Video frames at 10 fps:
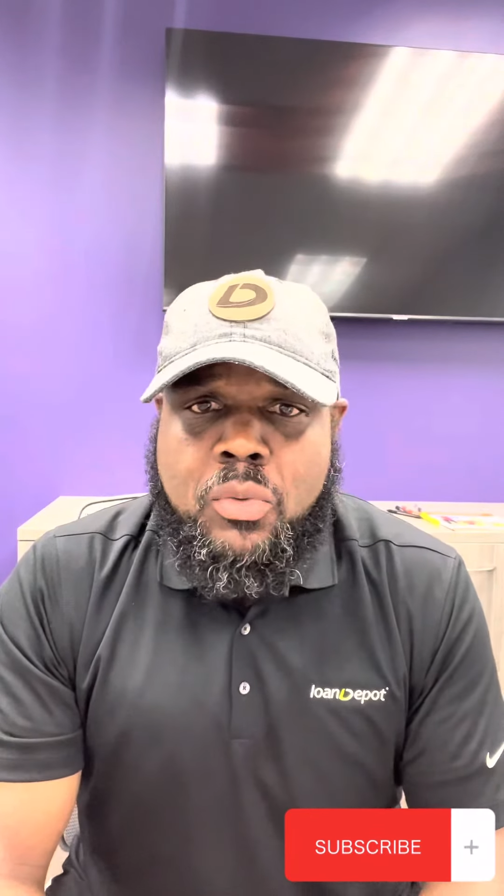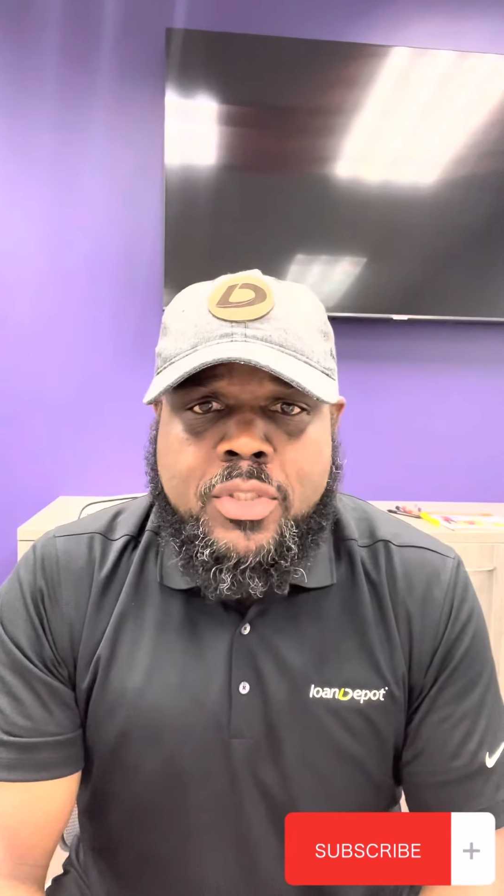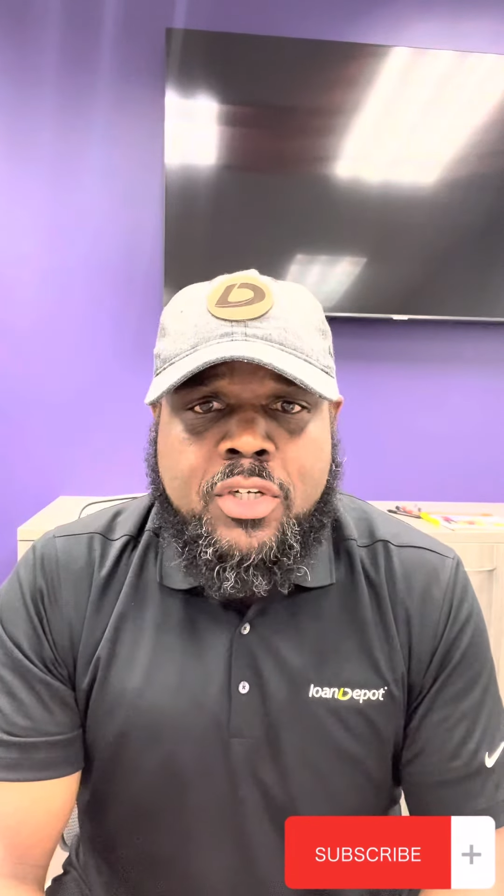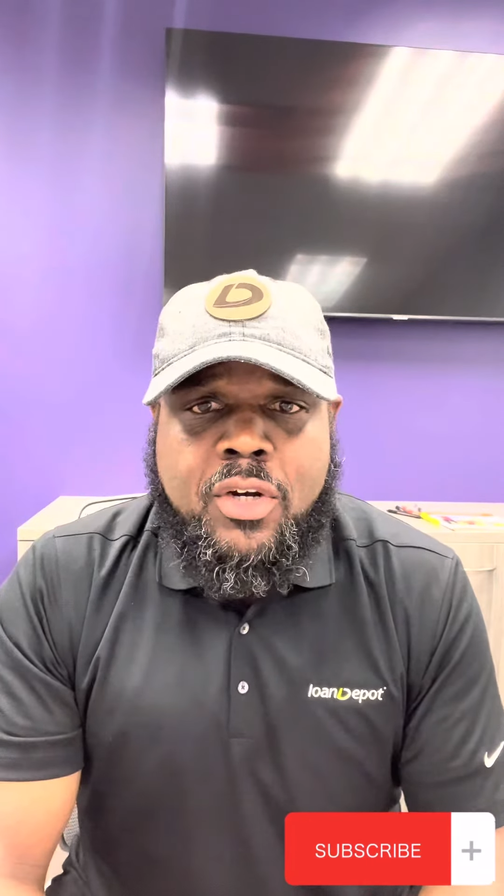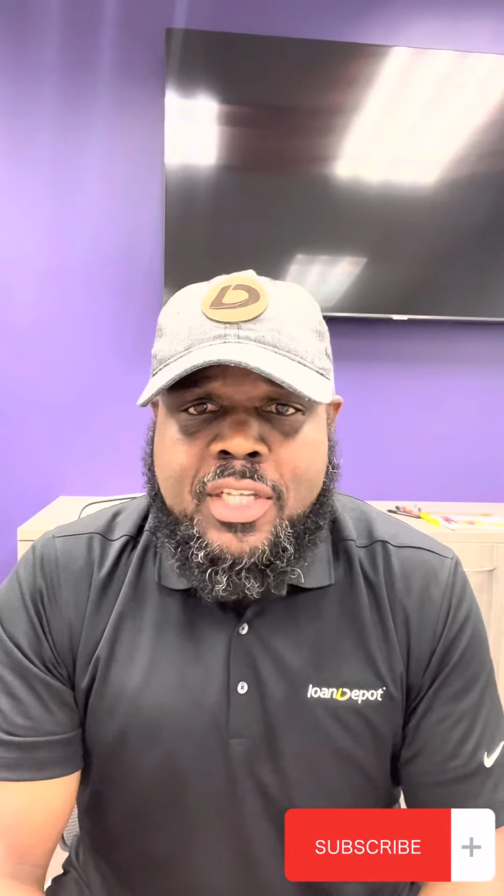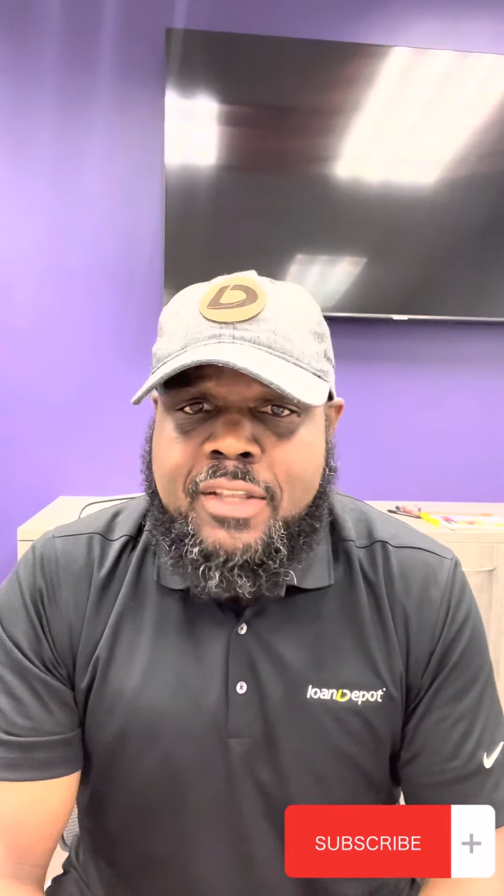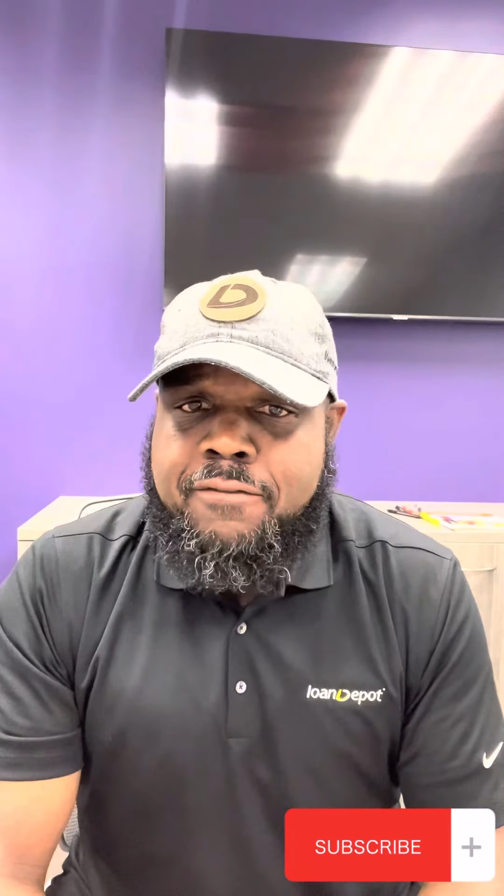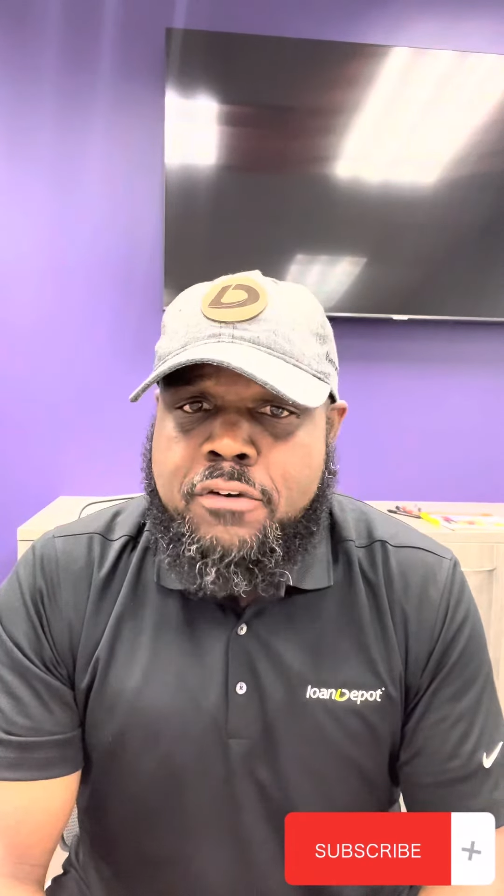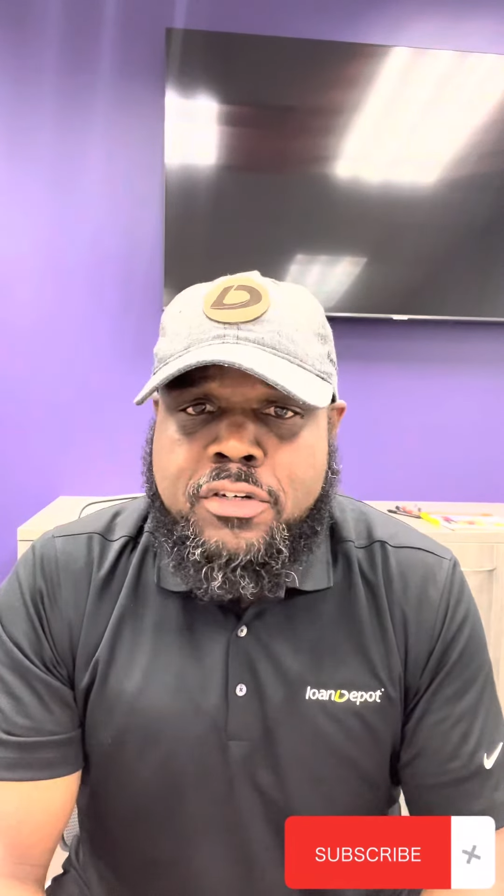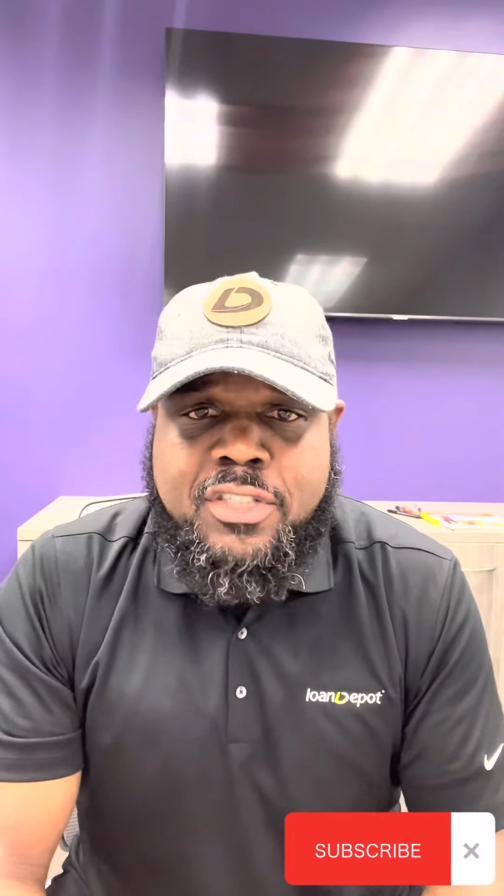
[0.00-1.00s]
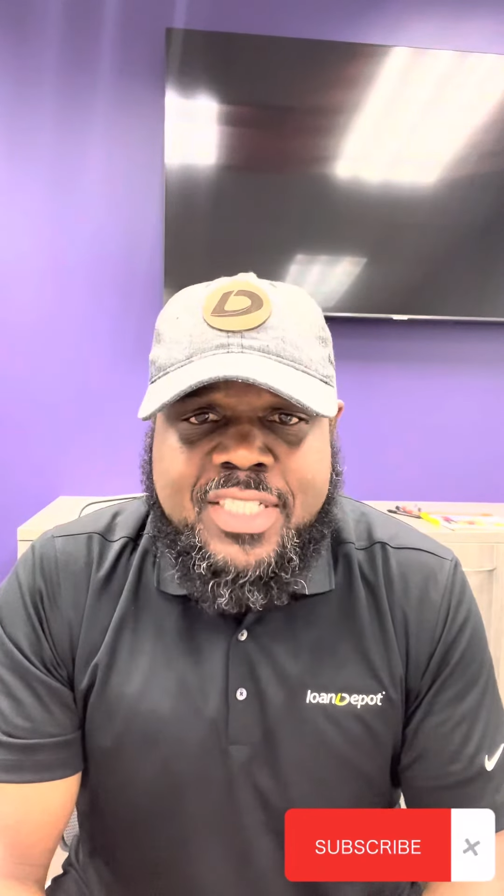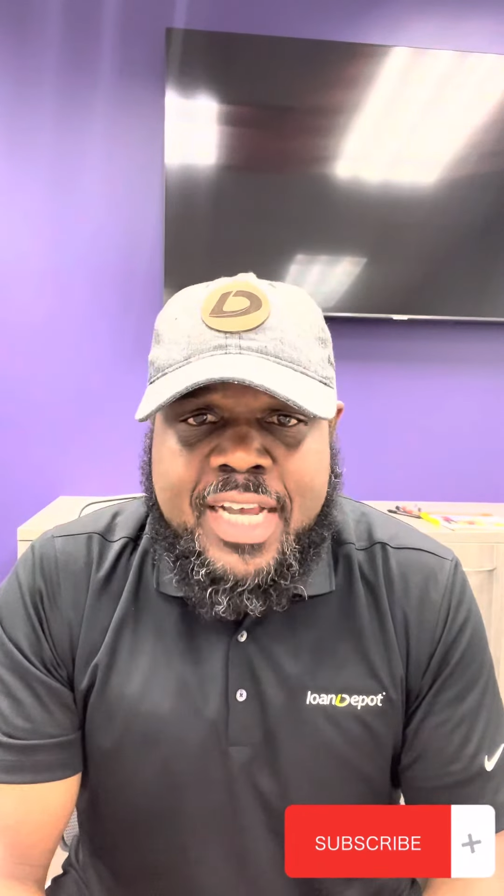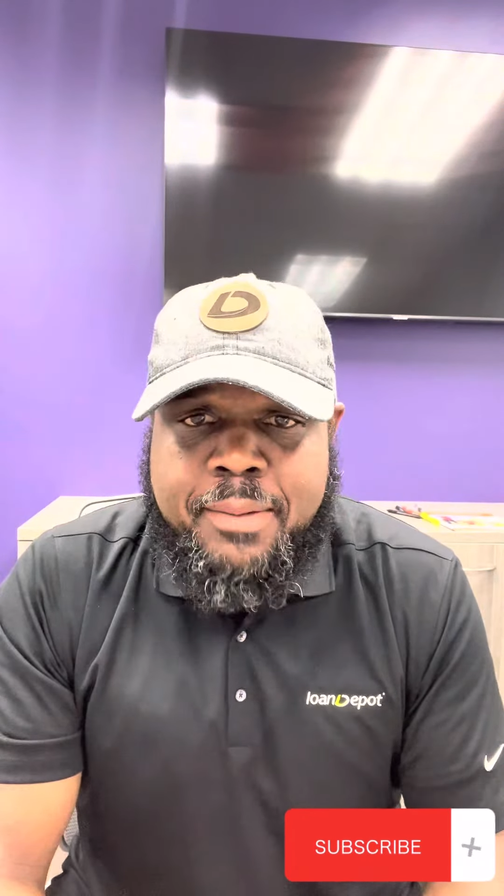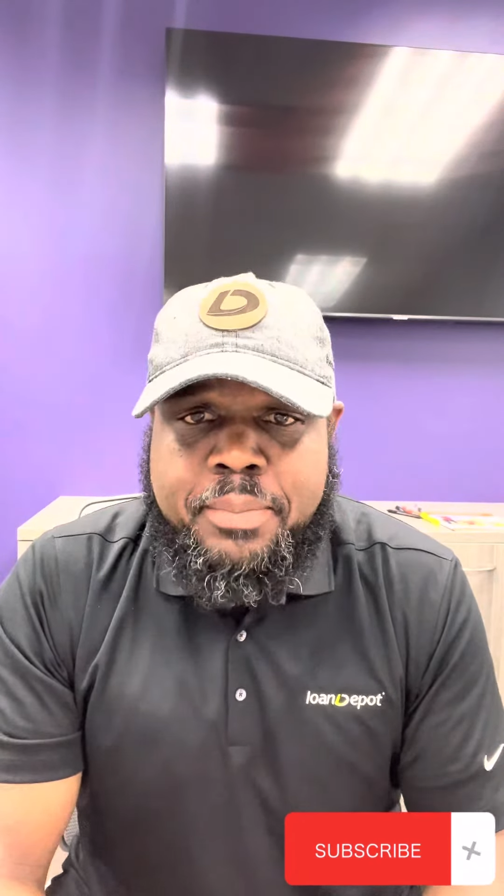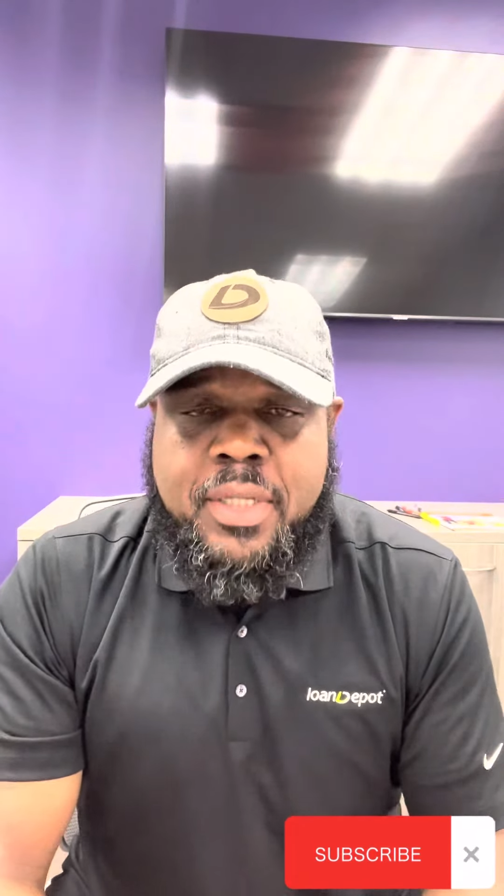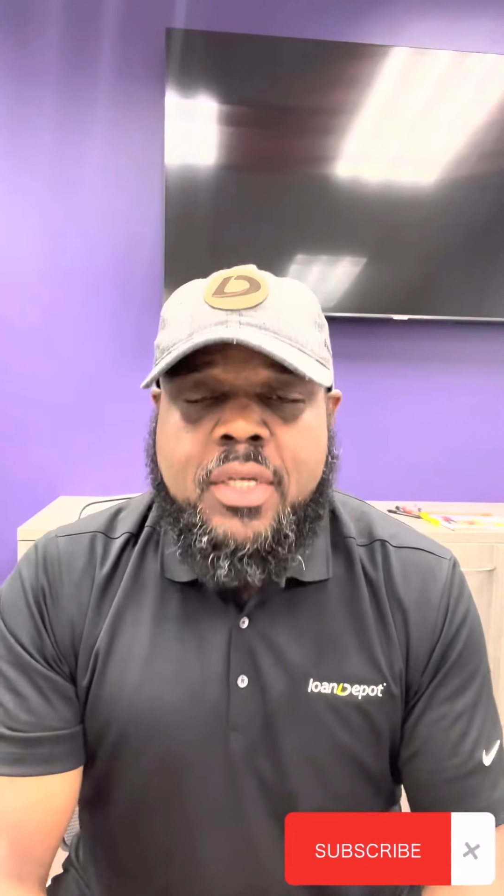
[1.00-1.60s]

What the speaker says: We're talking the first step